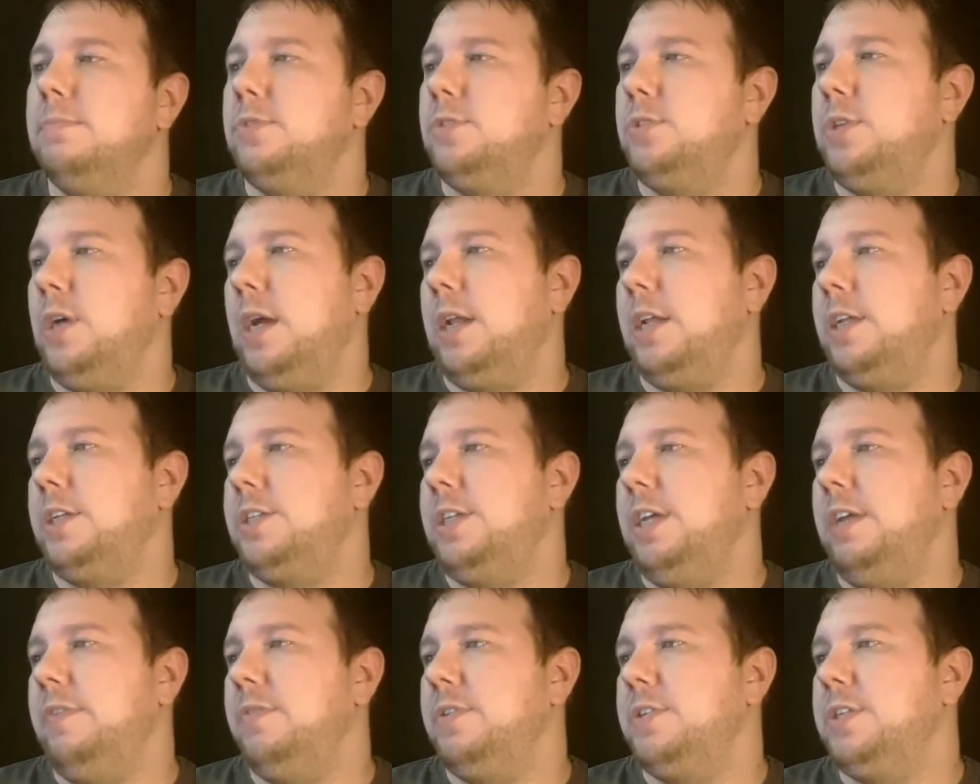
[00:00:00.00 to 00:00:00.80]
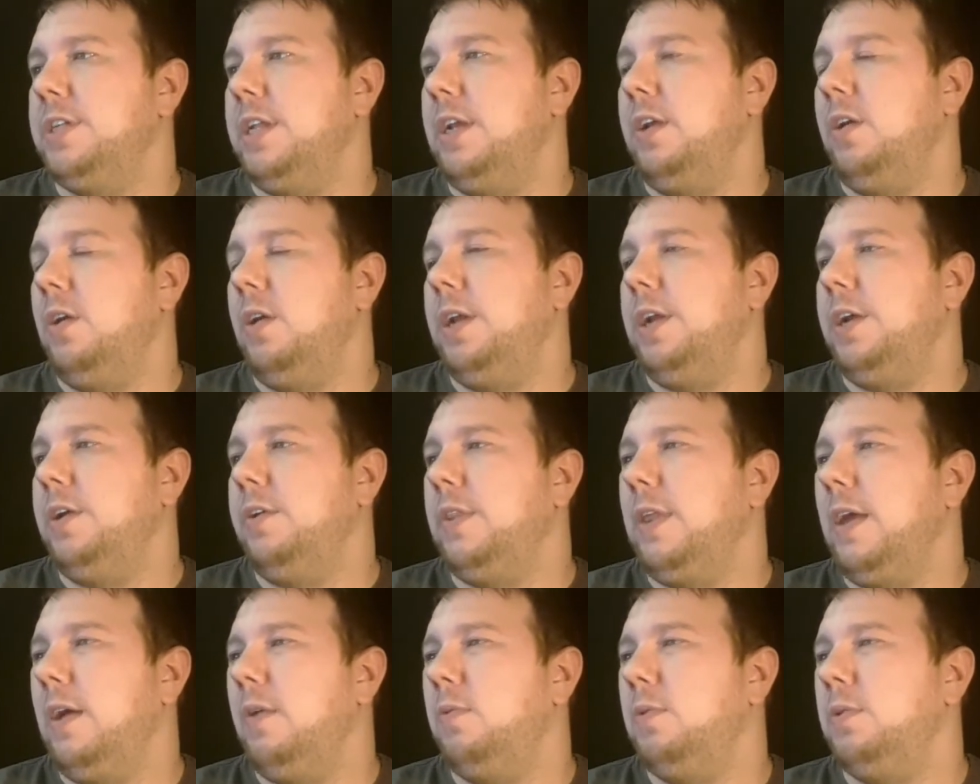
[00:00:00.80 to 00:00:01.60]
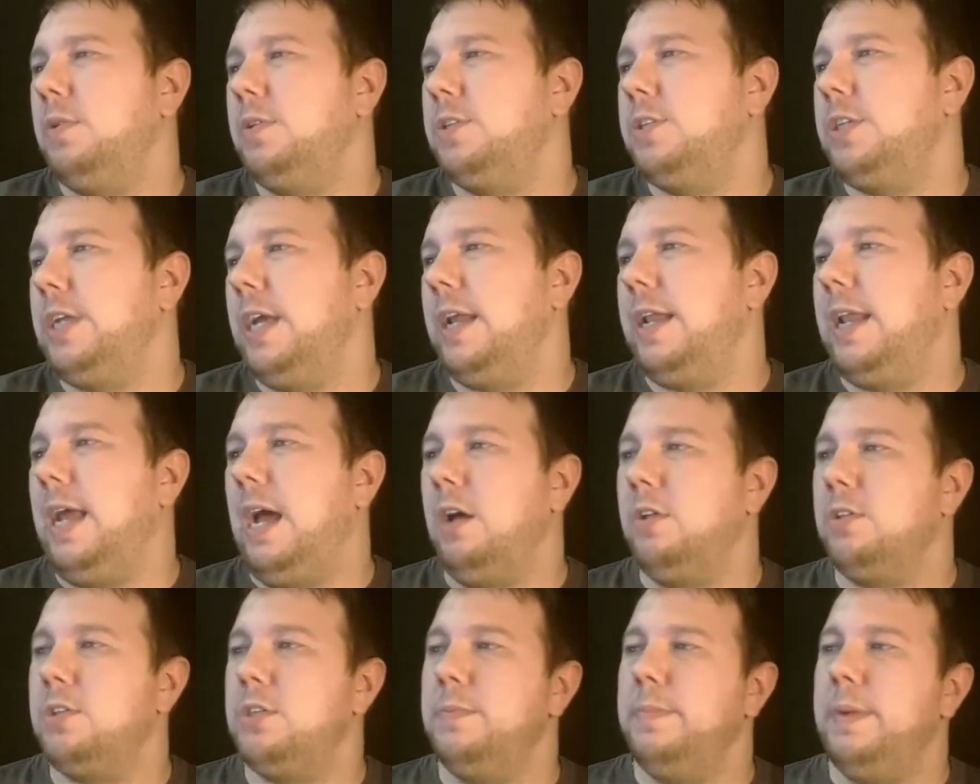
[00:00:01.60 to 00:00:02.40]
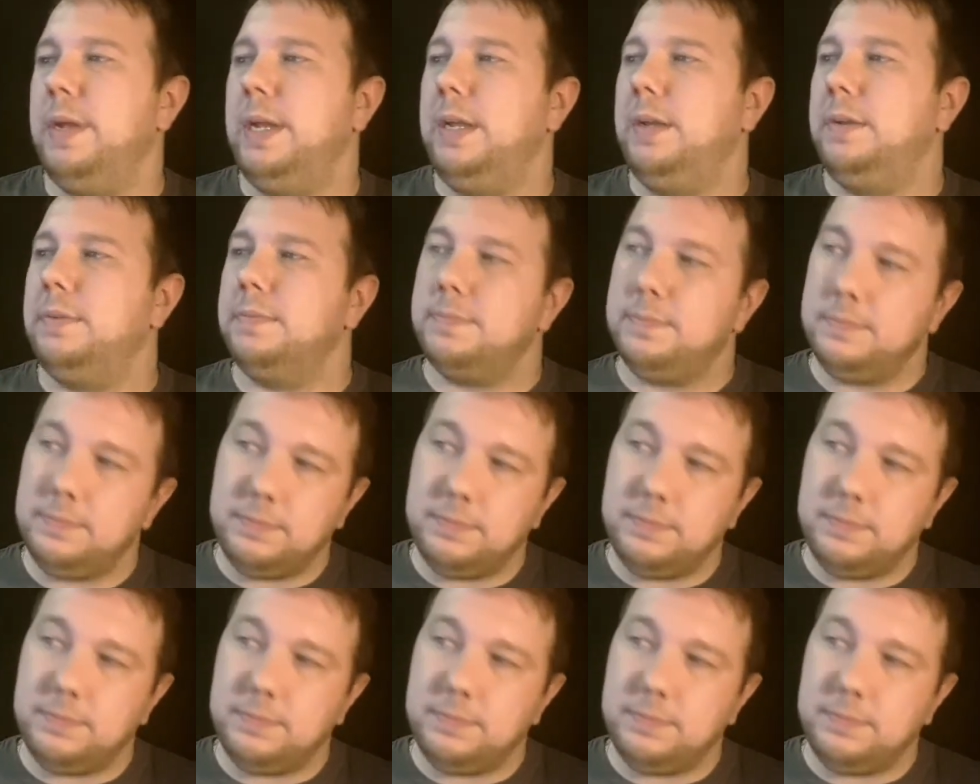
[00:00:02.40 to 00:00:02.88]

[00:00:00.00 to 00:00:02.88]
Trying to see if there's any on here that would stand out to me.